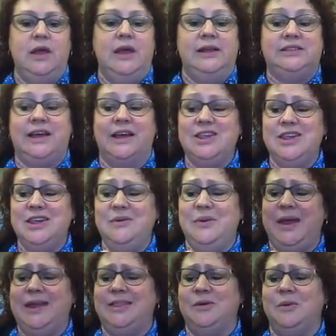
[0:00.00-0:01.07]
It's actually, we
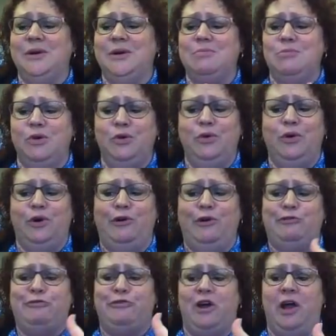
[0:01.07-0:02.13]
get the word Mughal
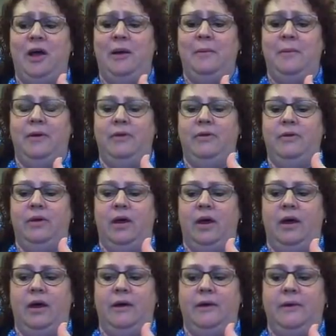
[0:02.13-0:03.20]
from
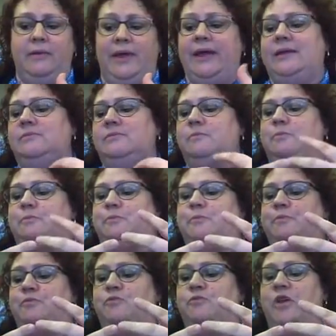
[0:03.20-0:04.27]
like
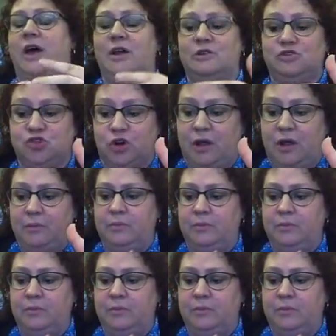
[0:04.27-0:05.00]
Donald Trump.